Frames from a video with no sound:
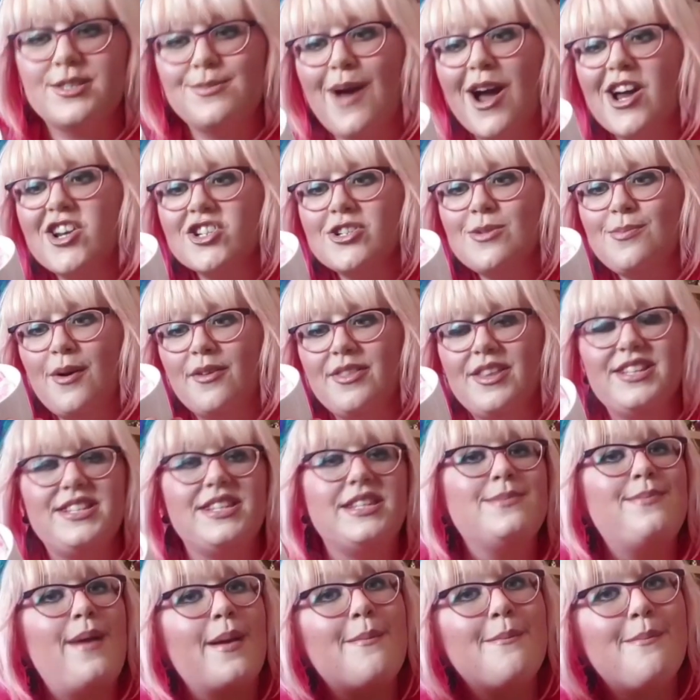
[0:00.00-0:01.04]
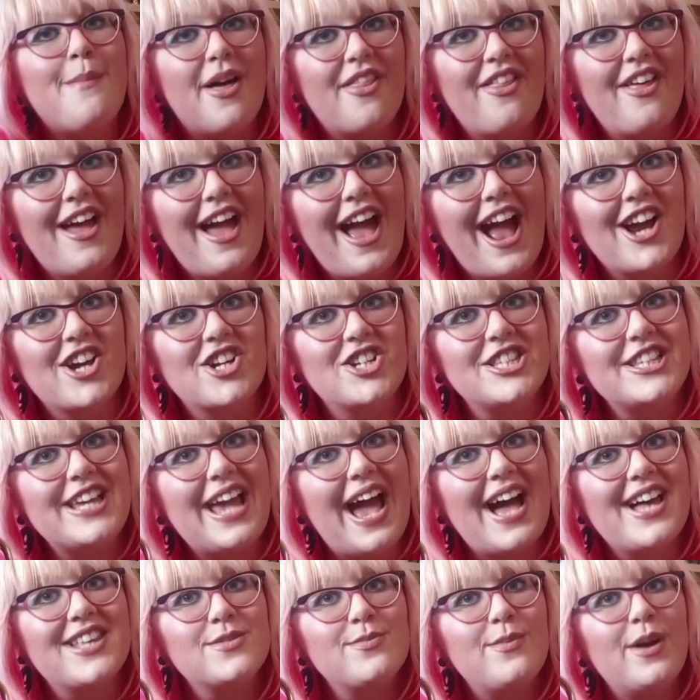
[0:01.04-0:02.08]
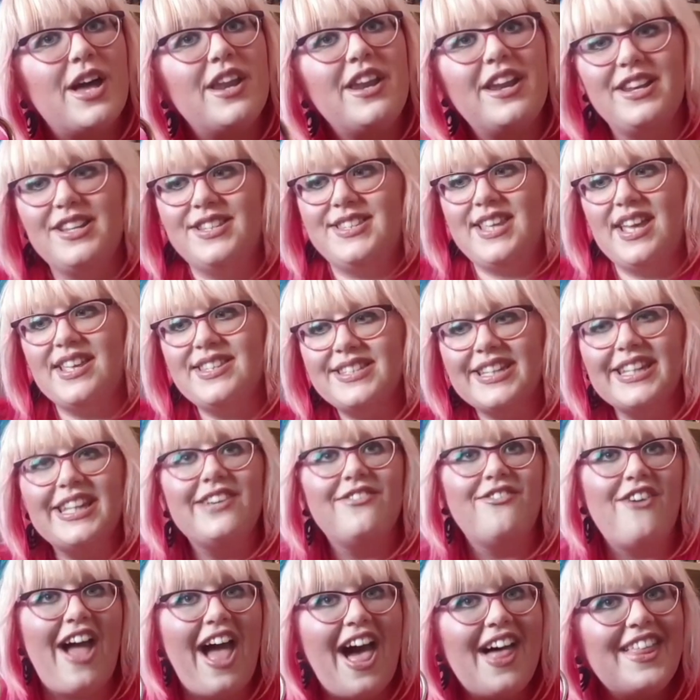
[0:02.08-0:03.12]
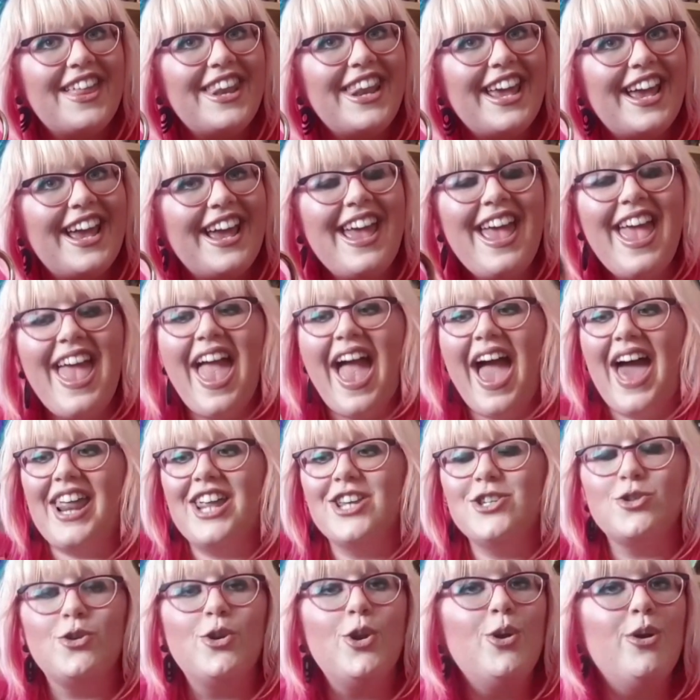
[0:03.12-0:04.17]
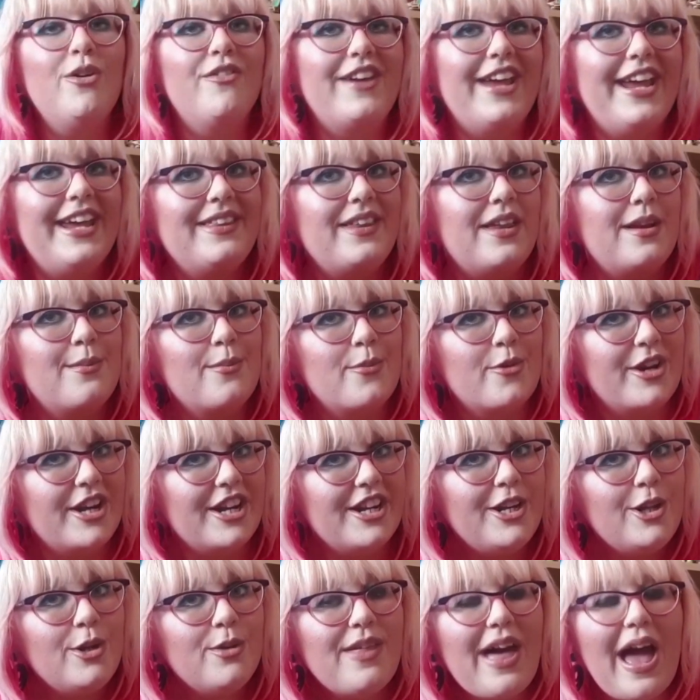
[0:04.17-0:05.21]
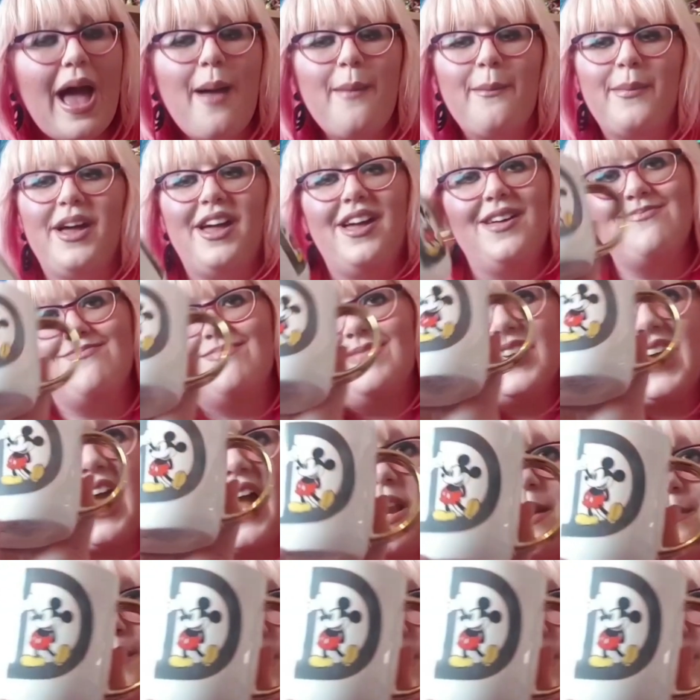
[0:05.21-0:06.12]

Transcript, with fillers: what's special about this is my mother actually has one and it says E for Eleanor. And I don't know if Caitlin and Maria knew that, but it